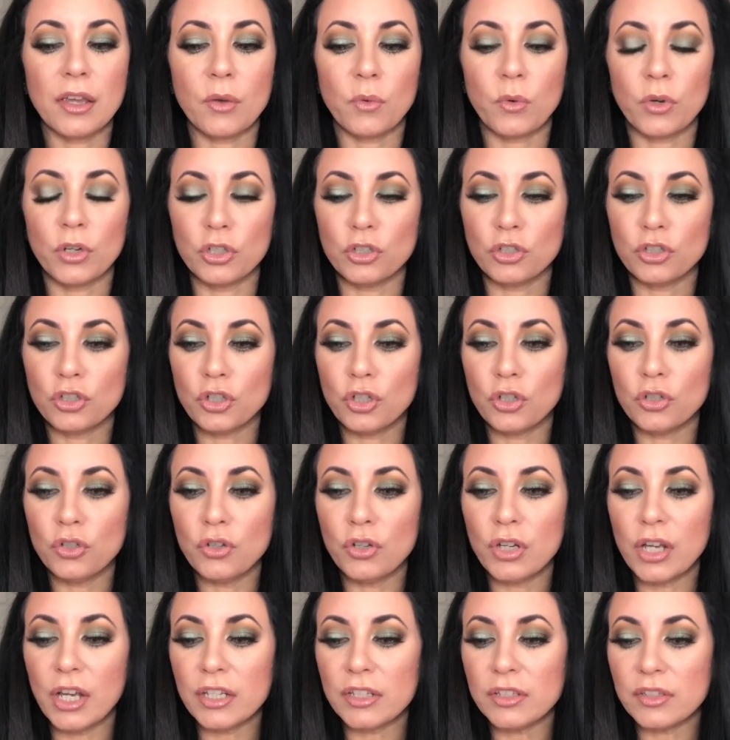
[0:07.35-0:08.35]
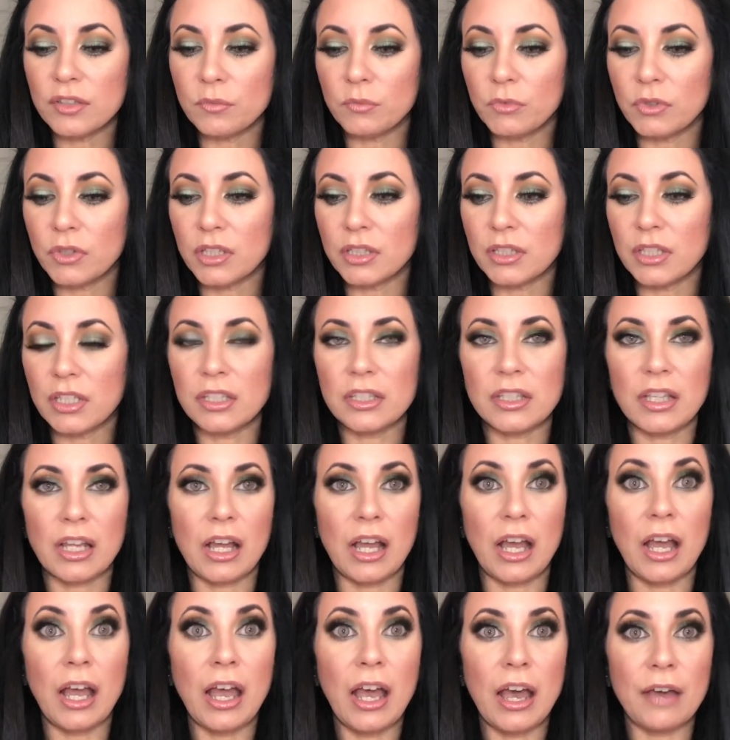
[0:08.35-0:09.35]
I want to show you guys some of the things that
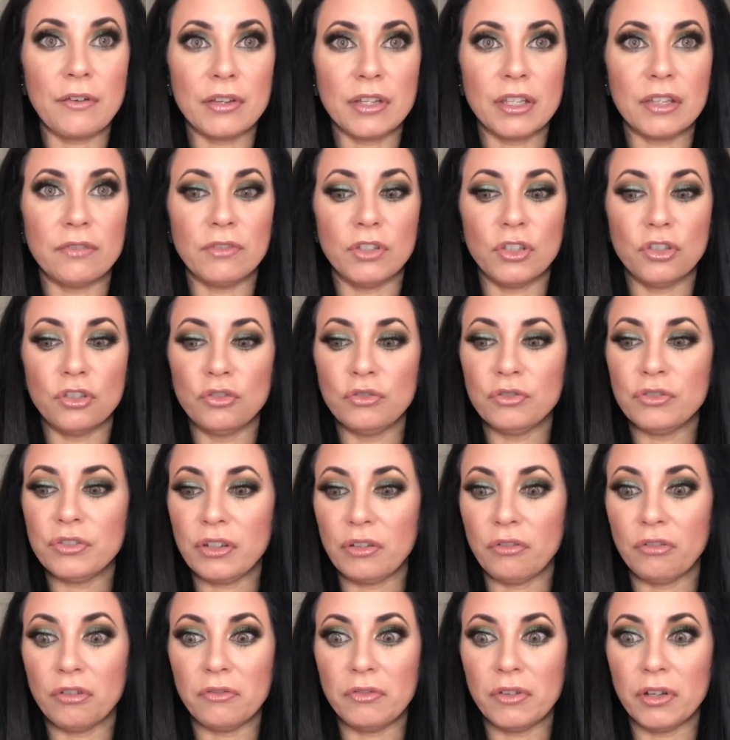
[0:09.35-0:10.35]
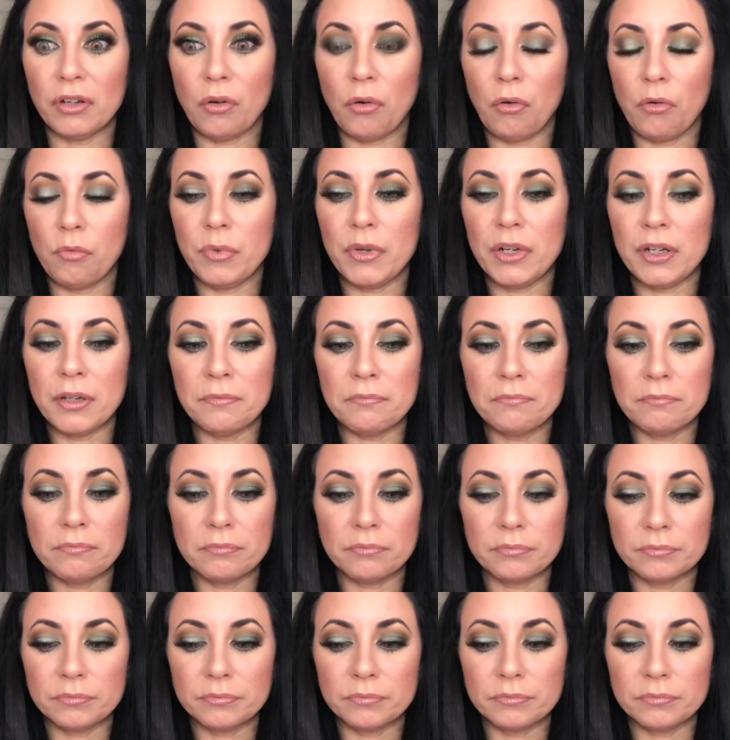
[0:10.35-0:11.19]
I haven't even used it or even opened them,